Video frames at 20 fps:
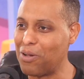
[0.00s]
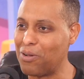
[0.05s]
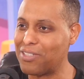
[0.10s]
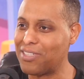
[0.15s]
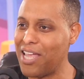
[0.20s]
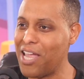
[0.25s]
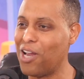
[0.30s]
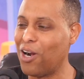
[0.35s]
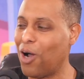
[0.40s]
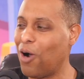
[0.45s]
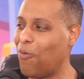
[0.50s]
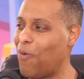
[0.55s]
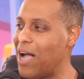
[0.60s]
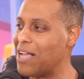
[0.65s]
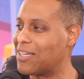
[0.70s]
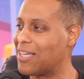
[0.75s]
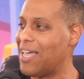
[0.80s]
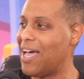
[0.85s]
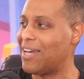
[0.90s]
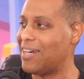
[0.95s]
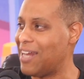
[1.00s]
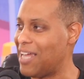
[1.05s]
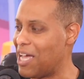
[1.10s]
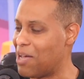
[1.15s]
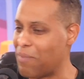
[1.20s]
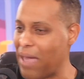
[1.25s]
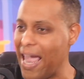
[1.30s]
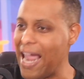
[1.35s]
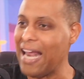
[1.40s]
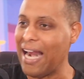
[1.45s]
not gonna tell you to watch
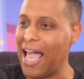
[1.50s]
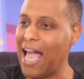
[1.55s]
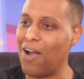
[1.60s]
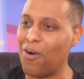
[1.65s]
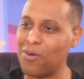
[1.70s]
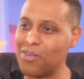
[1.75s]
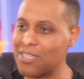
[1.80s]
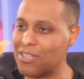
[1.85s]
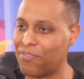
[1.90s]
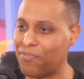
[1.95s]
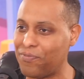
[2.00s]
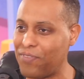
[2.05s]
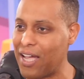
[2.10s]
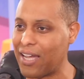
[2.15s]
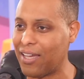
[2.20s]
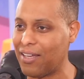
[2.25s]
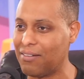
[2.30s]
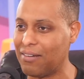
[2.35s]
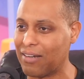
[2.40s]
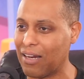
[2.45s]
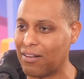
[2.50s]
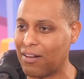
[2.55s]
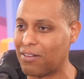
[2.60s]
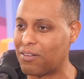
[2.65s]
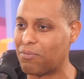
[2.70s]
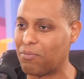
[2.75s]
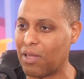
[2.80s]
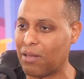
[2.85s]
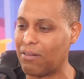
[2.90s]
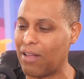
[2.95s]
goddamn eight hours of
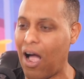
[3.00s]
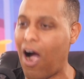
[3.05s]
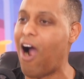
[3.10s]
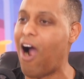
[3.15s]
fucking